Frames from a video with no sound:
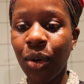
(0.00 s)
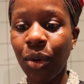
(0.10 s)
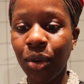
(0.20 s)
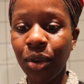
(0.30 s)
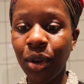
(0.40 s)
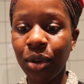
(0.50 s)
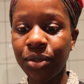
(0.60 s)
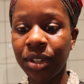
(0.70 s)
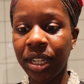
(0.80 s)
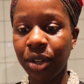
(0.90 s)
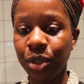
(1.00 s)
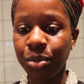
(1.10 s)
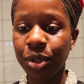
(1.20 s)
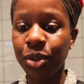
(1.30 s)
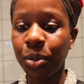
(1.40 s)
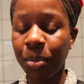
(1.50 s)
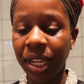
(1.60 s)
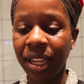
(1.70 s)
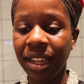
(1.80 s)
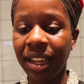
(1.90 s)
all over nourishment,
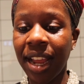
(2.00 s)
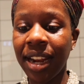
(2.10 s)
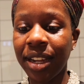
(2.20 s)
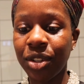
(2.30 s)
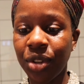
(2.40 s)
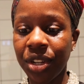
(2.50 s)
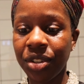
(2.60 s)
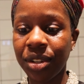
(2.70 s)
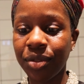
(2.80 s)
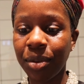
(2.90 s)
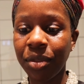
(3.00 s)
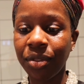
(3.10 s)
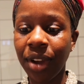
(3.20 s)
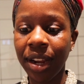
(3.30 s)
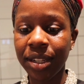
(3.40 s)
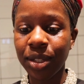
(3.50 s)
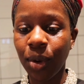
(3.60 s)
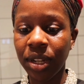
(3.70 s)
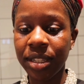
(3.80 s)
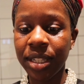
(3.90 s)
repair and hydration from the finest
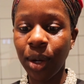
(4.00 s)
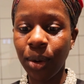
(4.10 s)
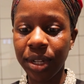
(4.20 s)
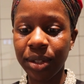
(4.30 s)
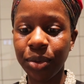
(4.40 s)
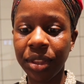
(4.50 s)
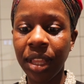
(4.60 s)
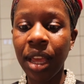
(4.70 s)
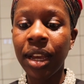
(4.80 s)
quality oil with